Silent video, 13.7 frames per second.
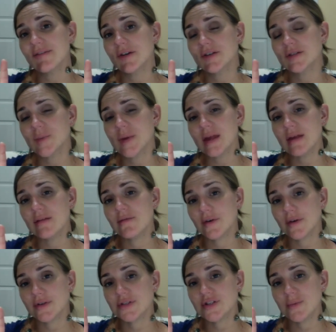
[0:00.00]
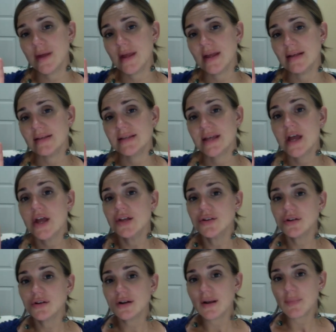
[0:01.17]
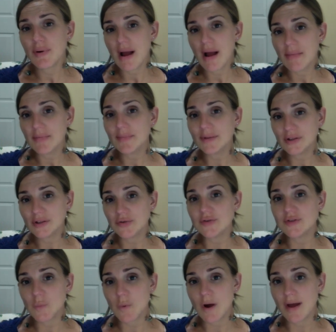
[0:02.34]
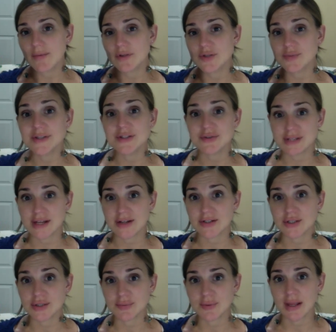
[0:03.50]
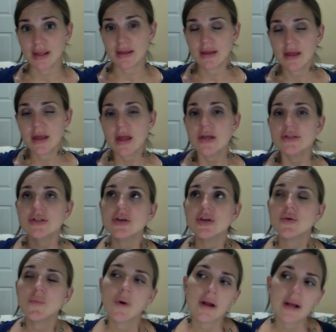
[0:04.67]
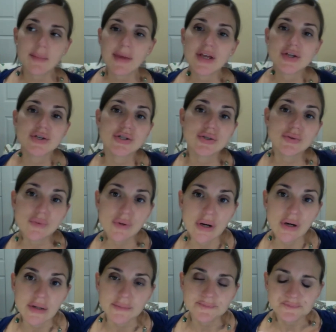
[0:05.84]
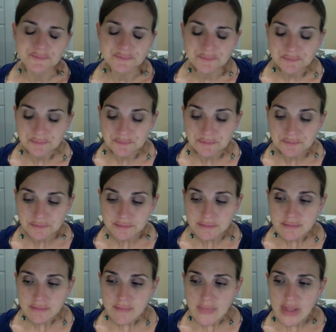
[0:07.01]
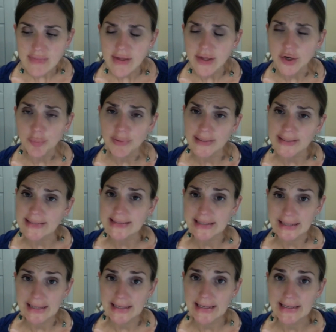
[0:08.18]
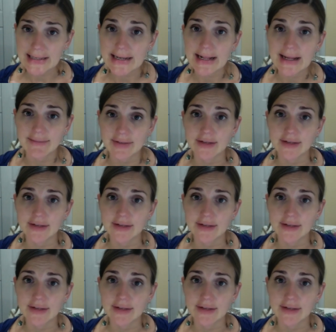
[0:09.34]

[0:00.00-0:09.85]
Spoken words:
2 weeks, you're going to probably lose 1, which means you're down to 3. So you want to make sure that you're planning ahead and have enough parties in there.